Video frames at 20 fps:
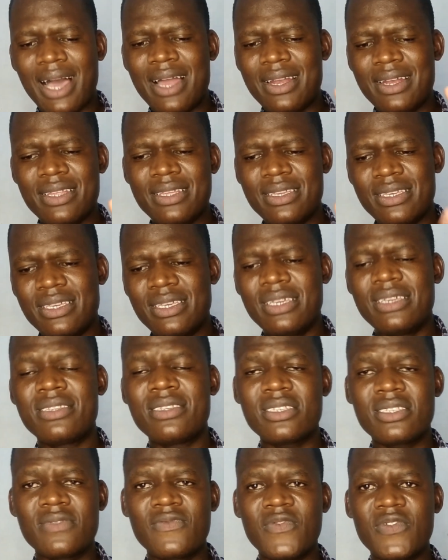And
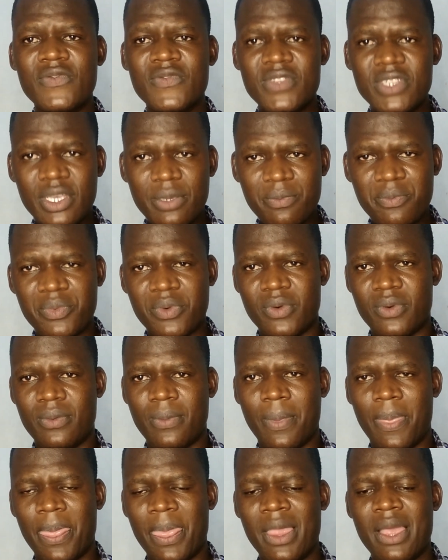it is
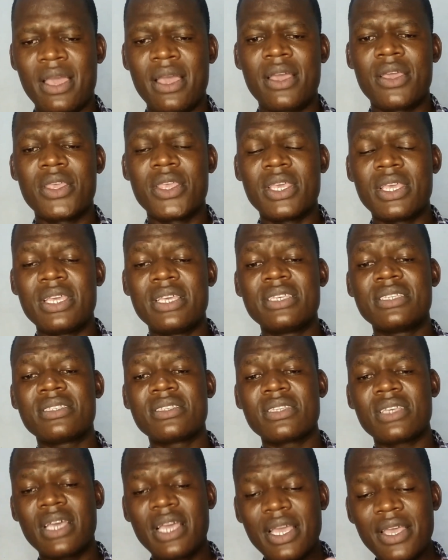simple.
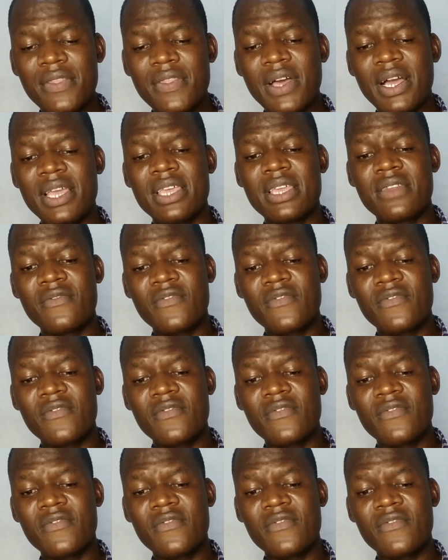Is either